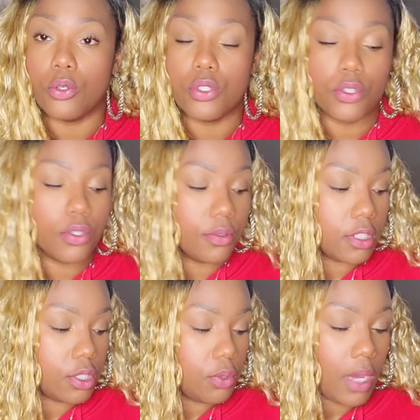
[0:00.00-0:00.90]
are
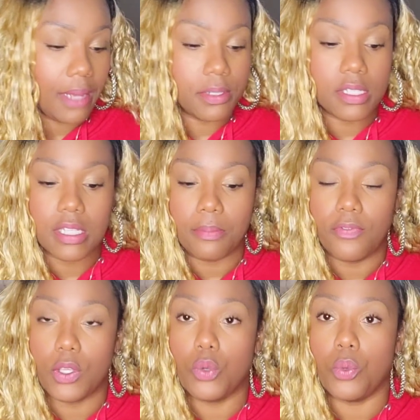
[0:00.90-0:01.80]
the two options. Some
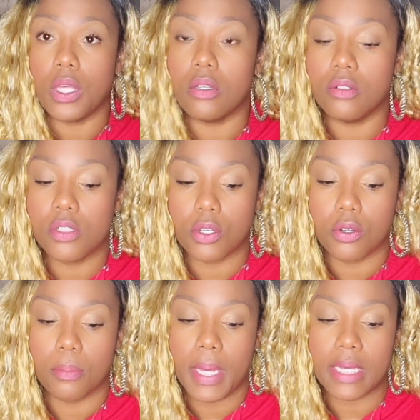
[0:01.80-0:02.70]
of you will
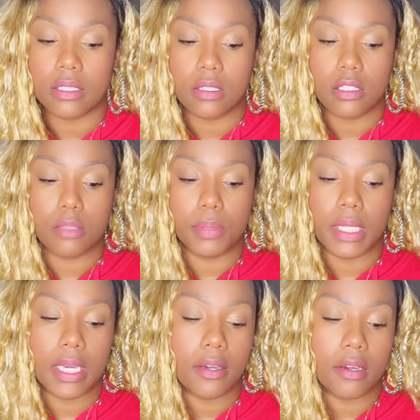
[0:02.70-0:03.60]
circle back to this
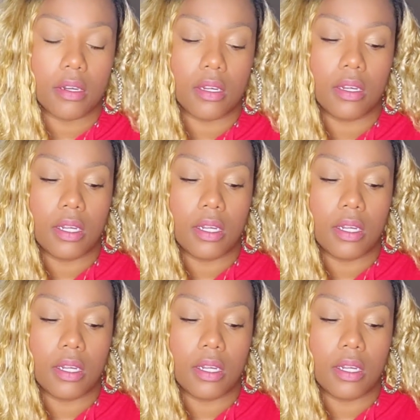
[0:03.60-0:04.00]
player.